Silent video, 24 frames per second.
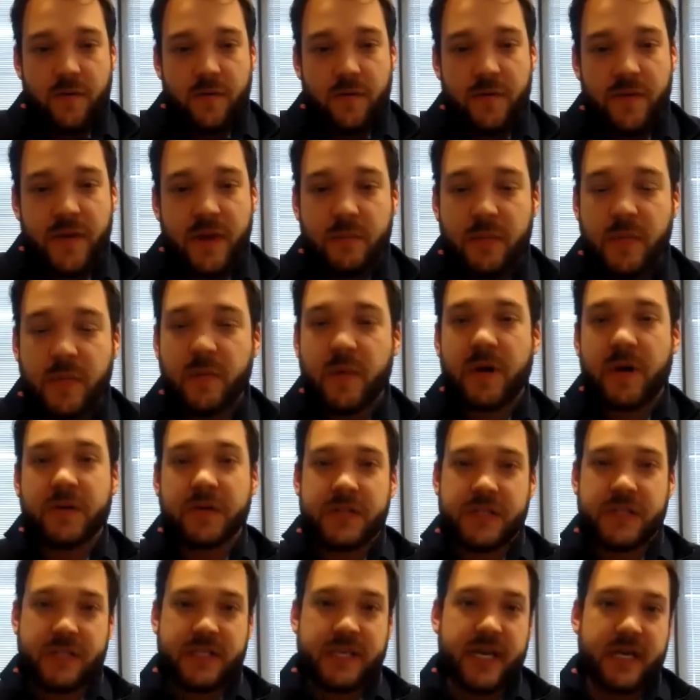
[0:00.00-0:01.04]
Then we went on
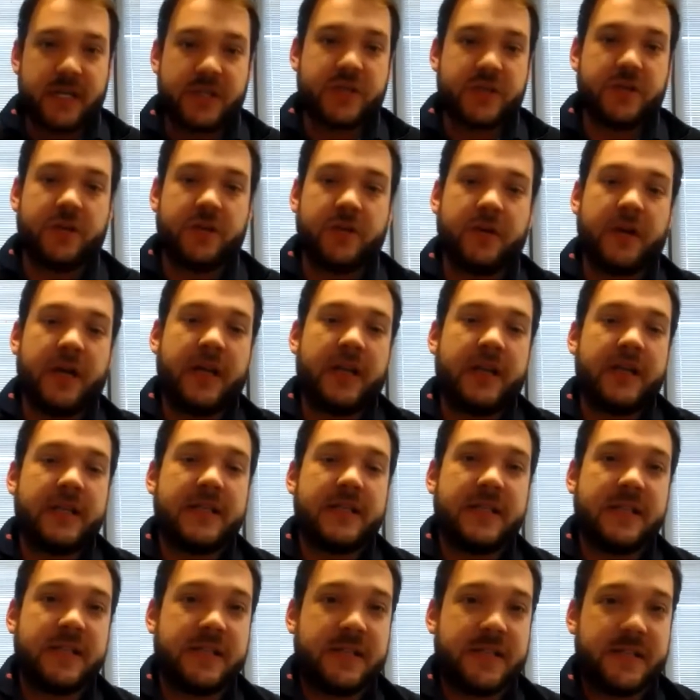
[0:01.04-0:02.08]
to stage 2, and
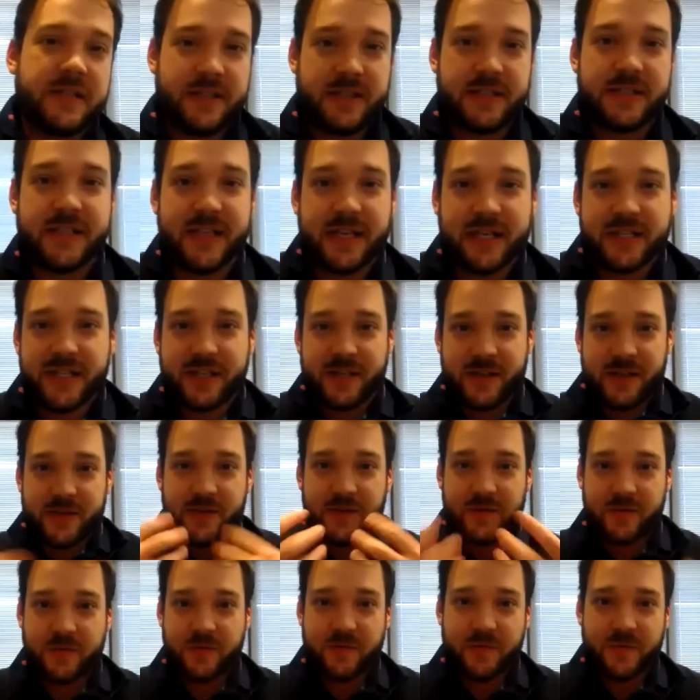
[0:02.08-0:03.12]
this is actually
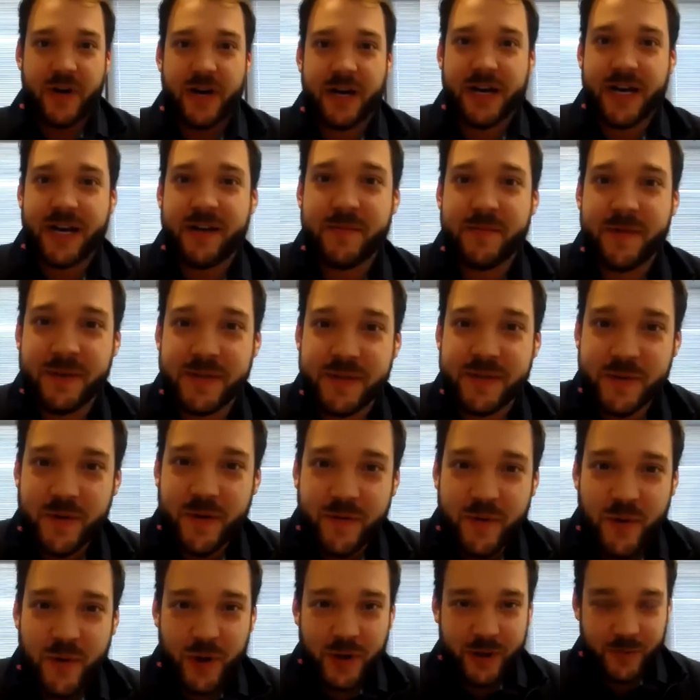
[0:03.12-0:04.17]
where I came in. So
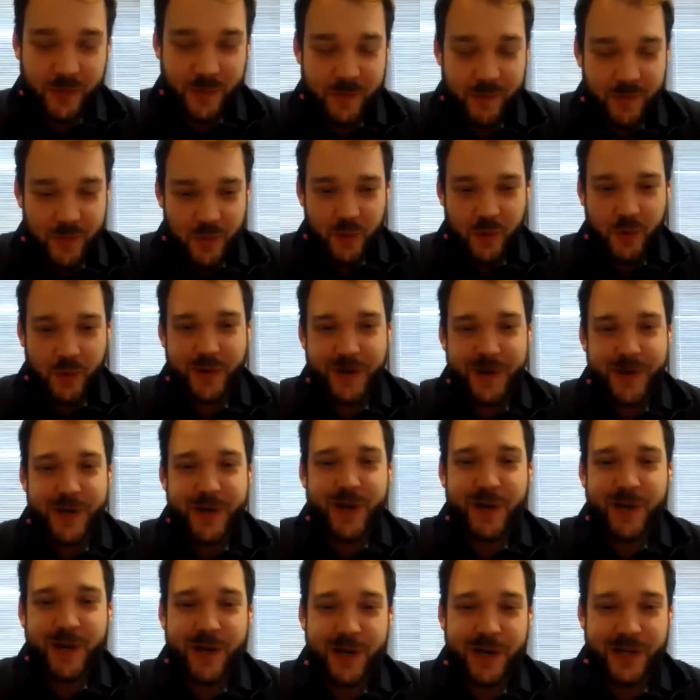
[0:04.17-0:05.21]
I've got a little bit more
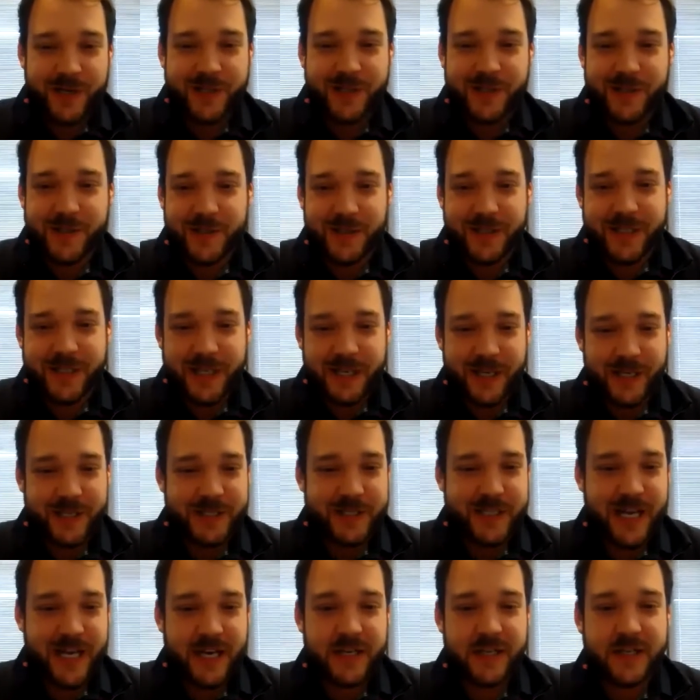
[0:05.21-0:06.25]
connection to the second
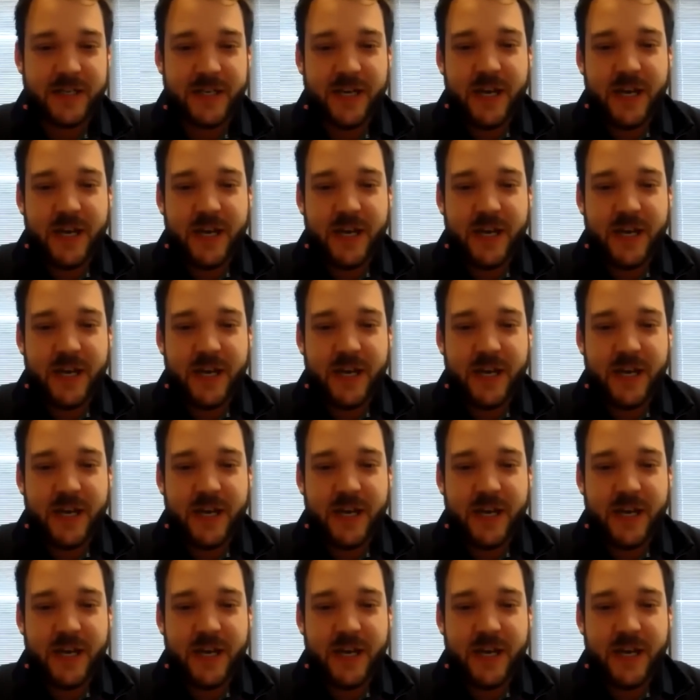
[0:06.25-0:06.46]
stage.